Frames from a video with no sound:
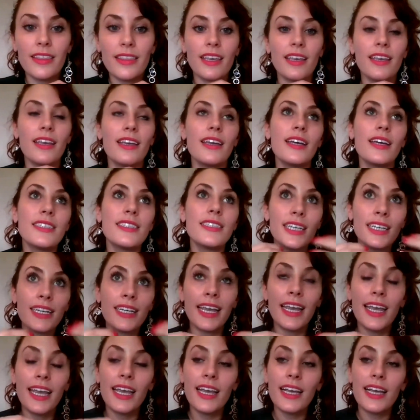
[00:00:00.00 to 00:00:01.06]
the
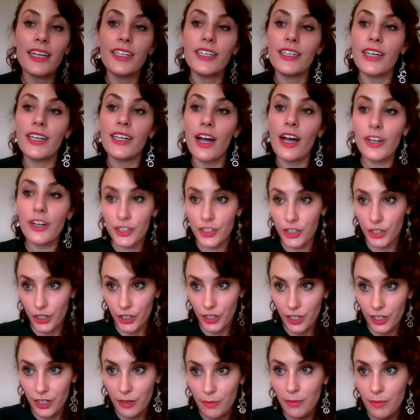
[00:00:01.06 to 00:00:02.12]
DNA
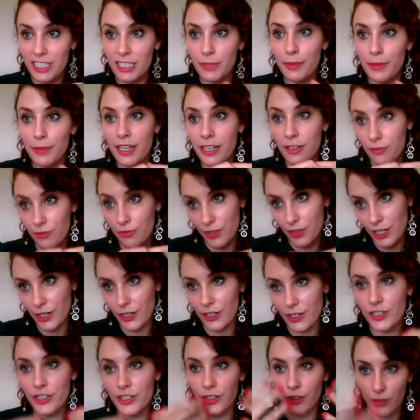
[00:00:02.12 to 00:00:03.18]
conductor must be
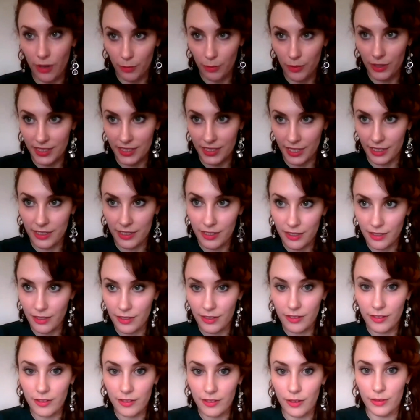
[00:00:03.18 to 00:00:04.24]
configured to represent
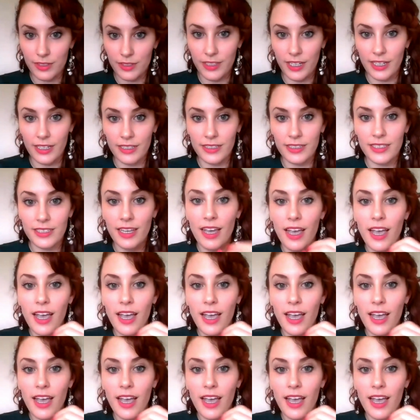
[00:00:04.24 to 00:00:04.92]
those needs.